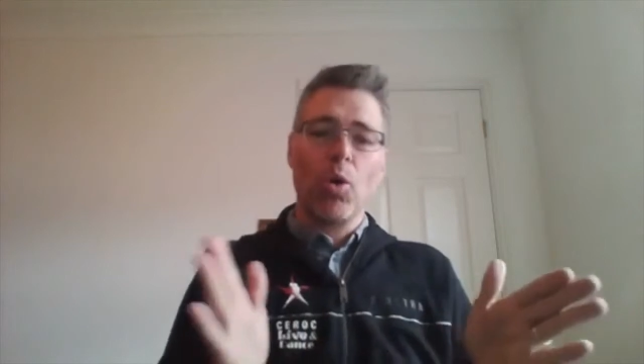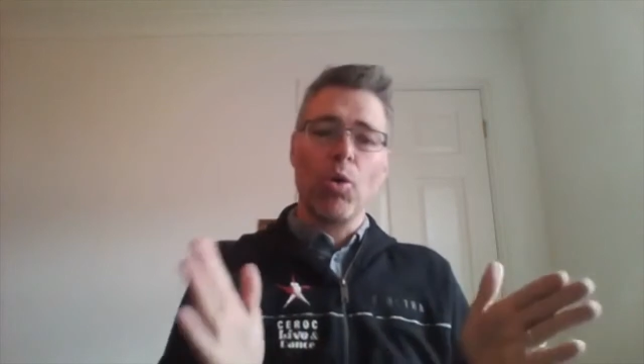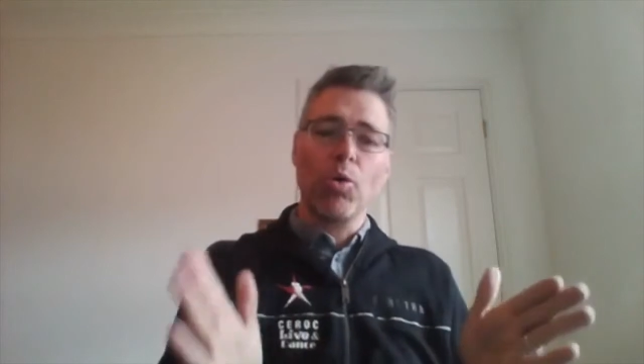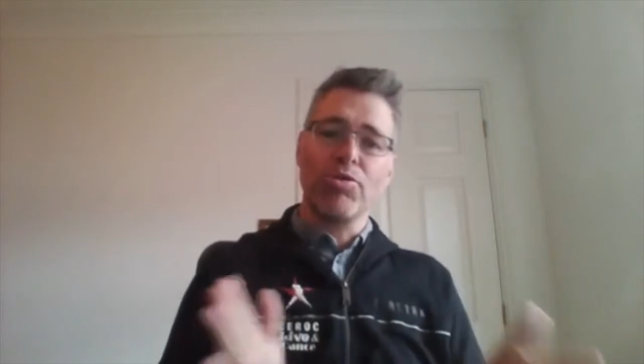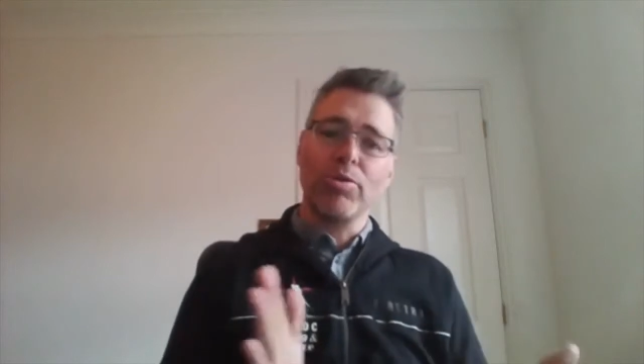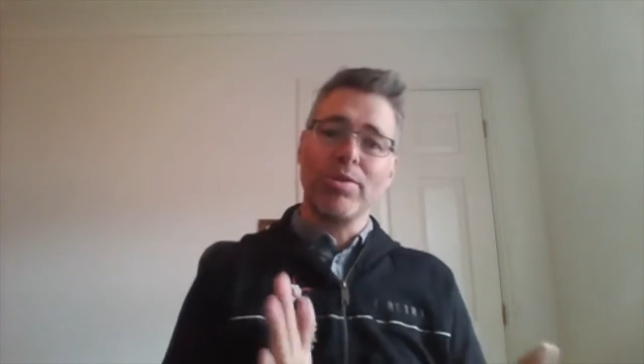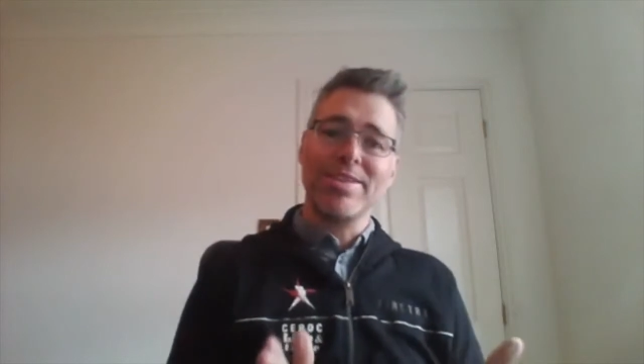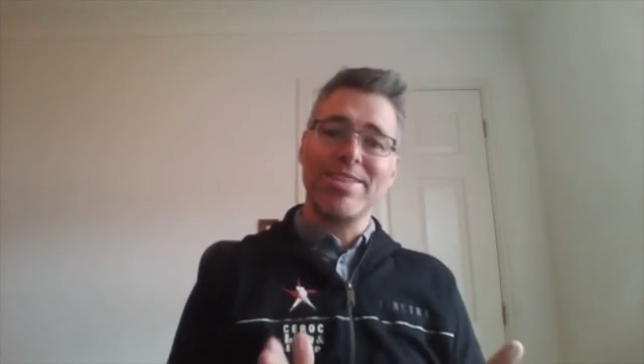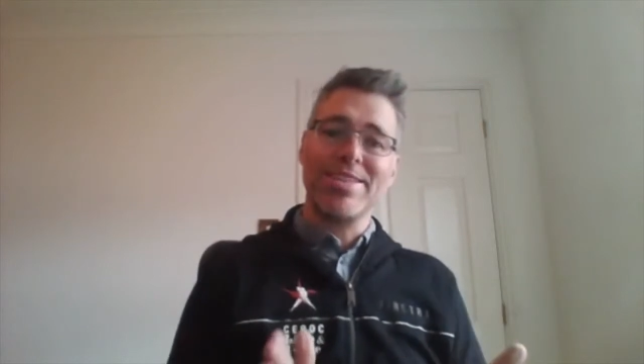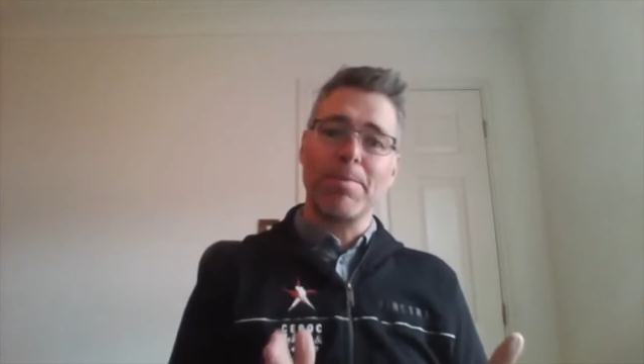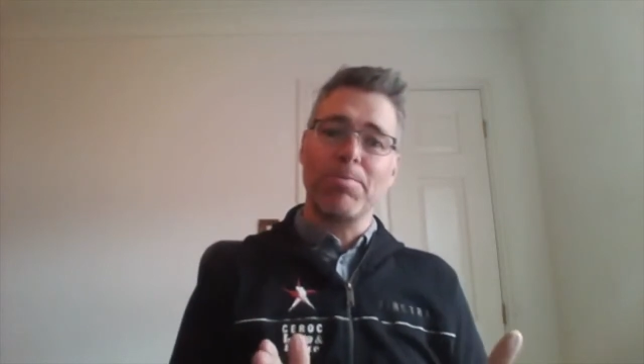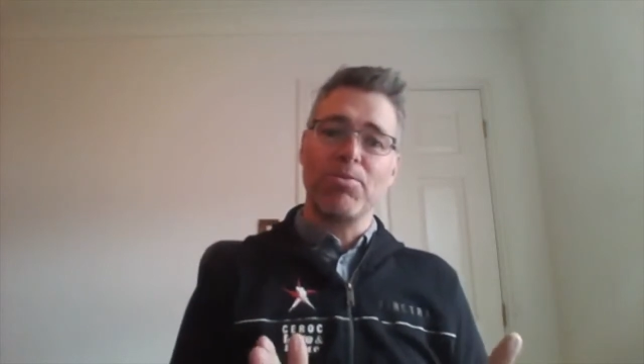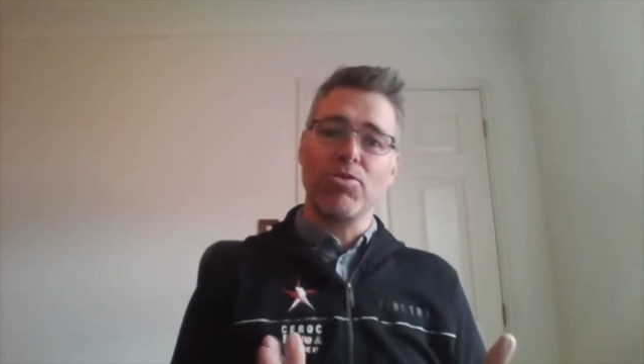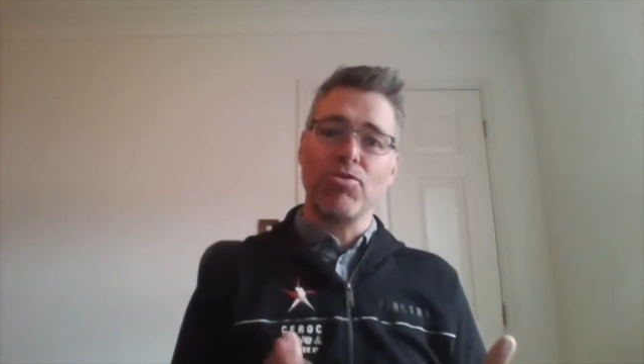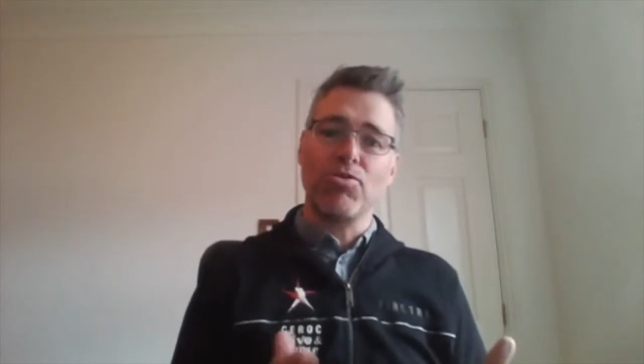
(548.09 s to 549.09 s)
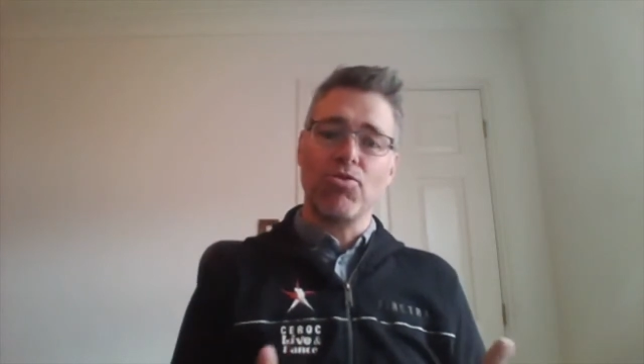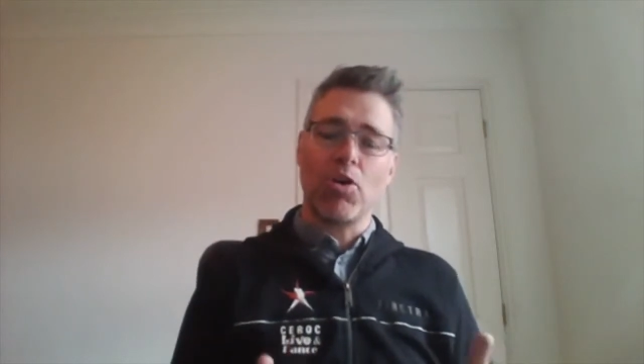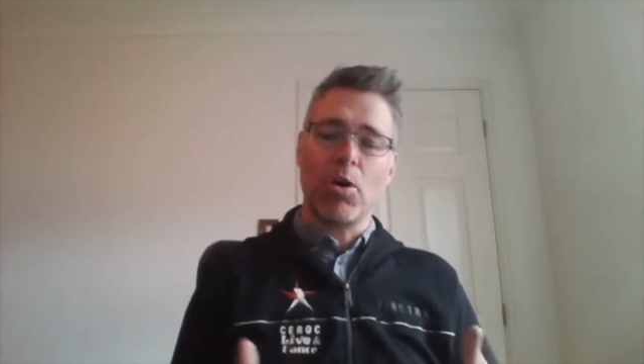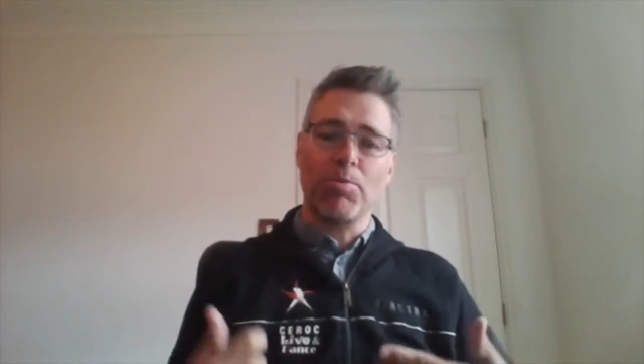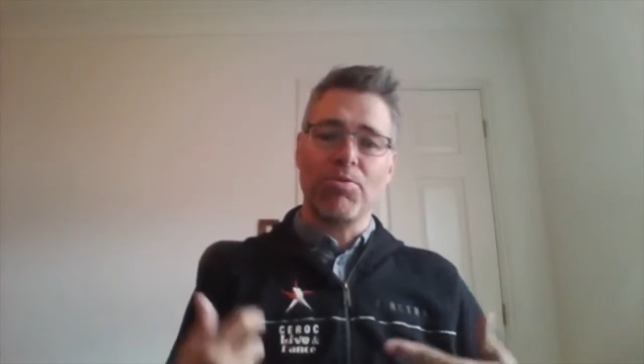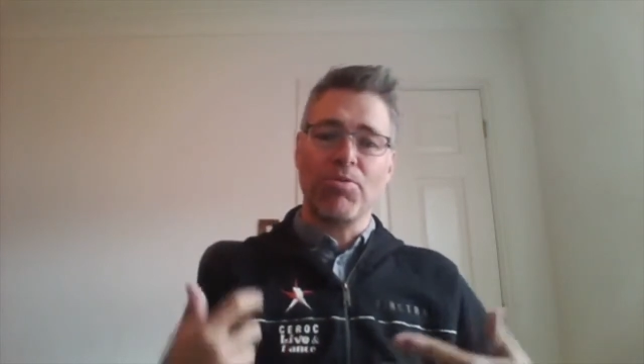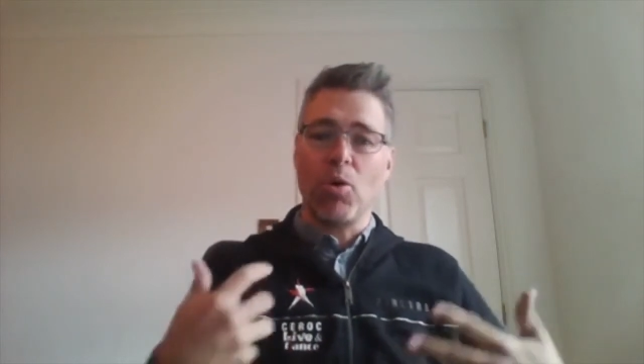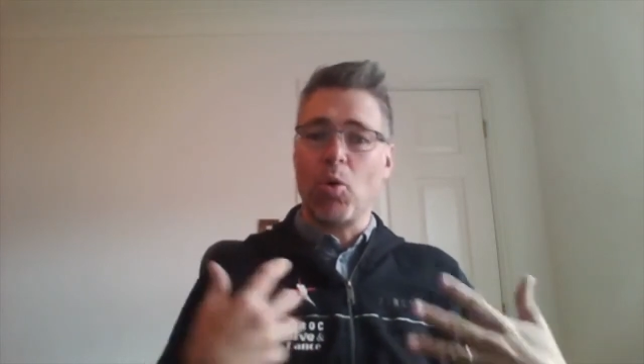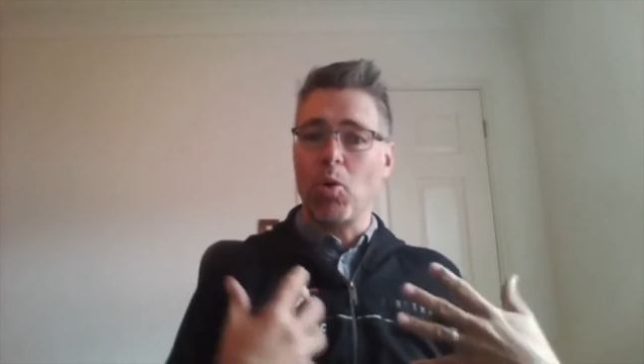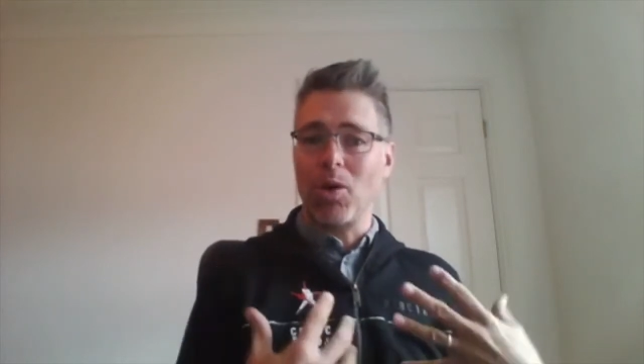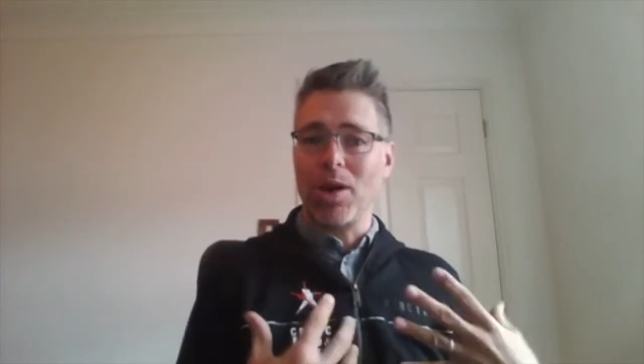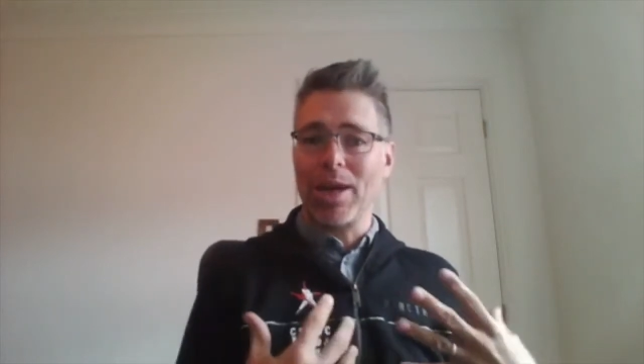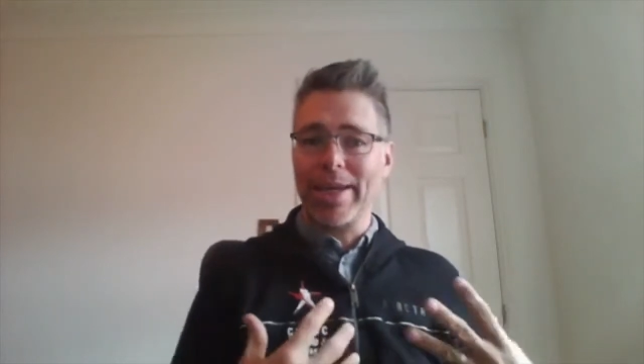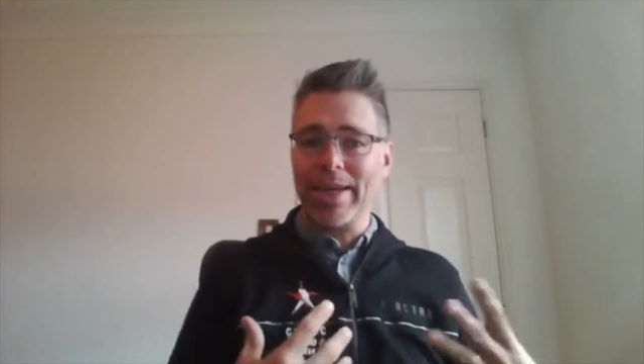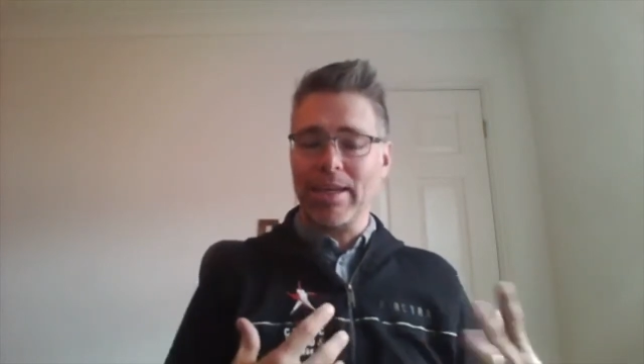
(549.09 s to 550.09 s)
or doing dips and drops
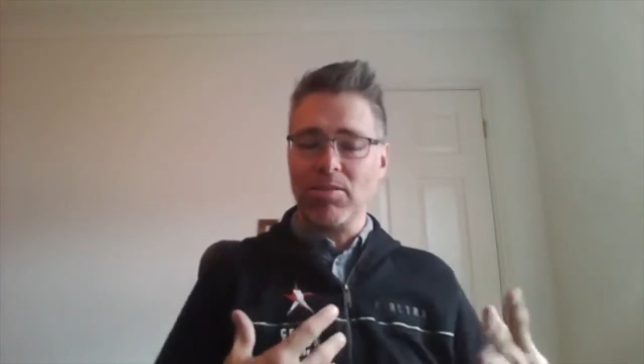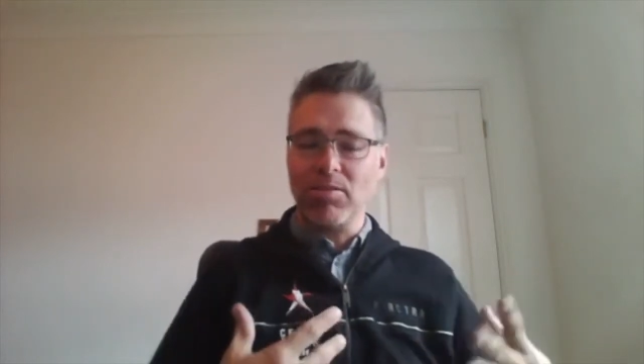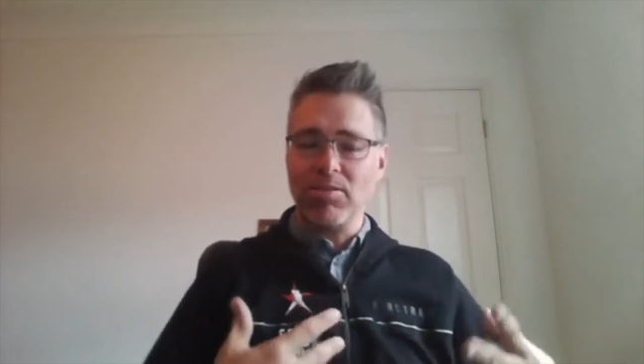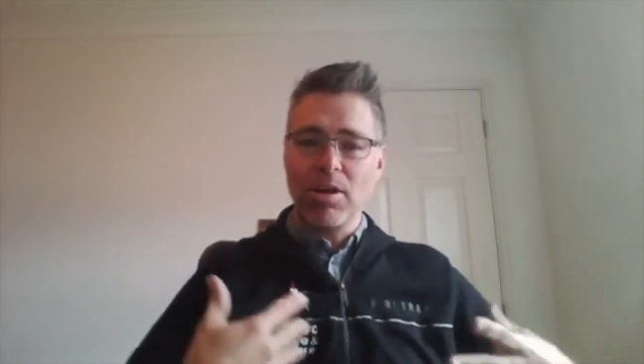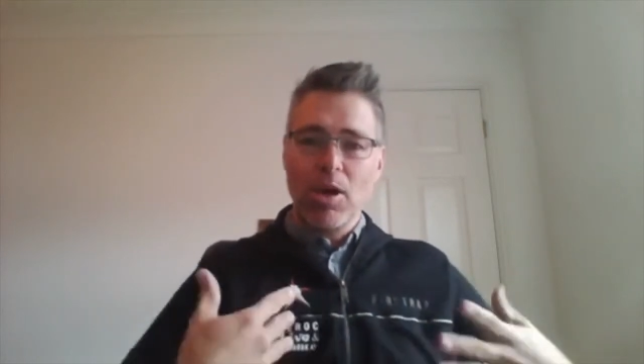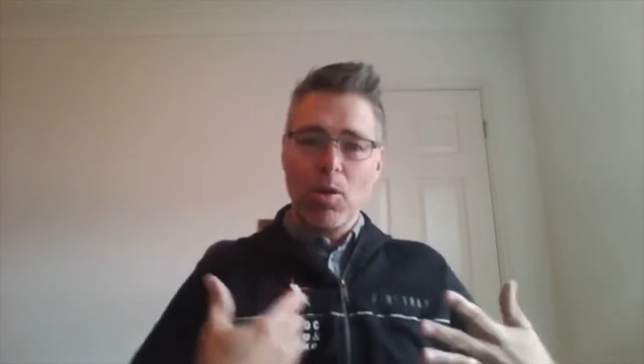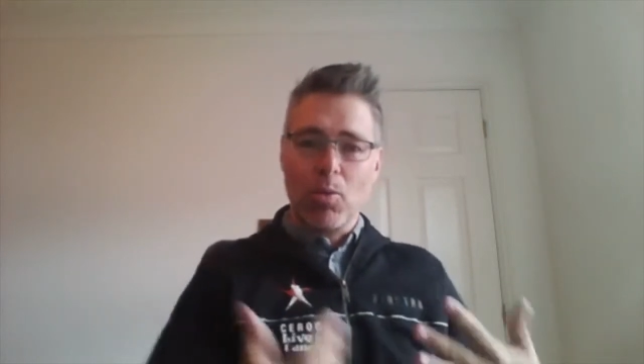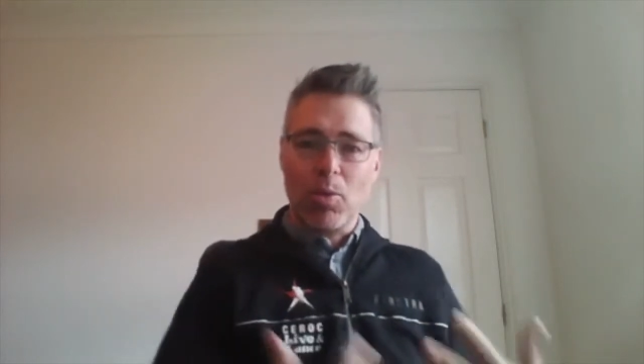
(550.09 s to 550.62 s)
or leans